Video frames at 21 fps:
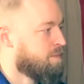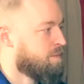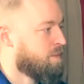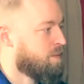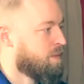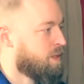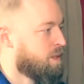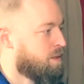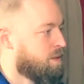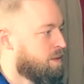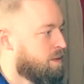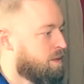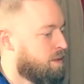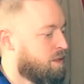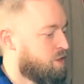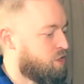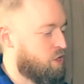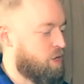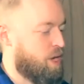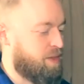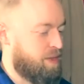so
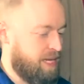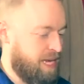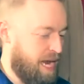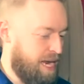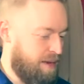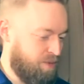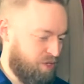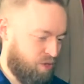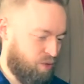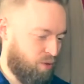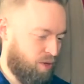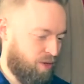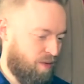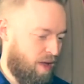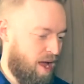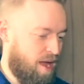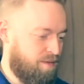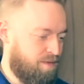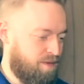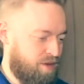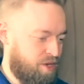you had the games in real
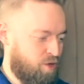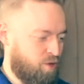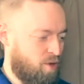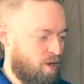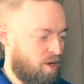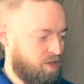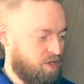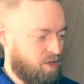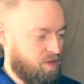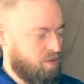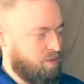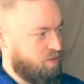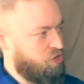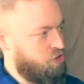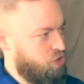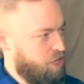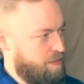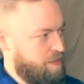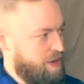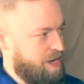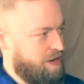life, and you were also
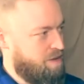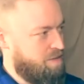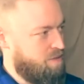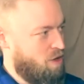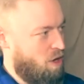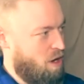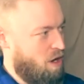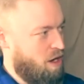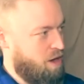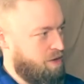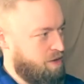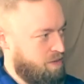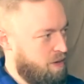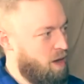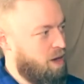streaming on